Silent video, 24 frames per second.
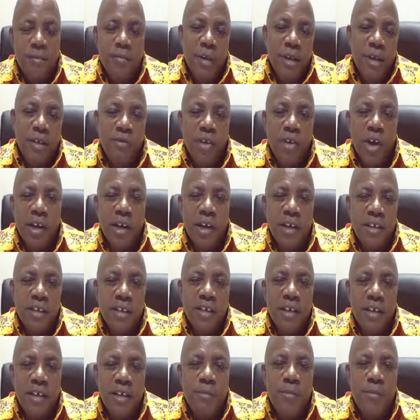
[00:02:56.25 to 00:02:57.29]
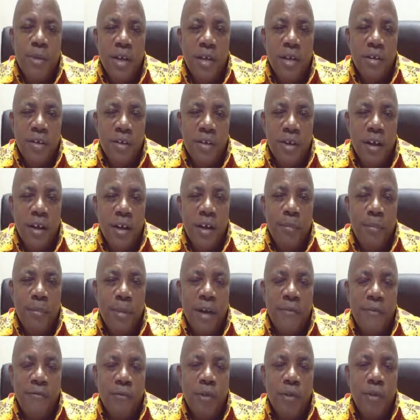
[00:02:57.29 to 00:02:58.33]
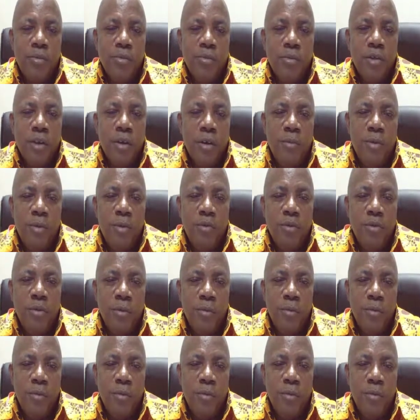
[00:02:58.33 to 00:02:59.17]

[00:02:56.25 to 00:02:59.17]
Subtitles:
But join us in the debate on our platform, www.graphic.com.gh.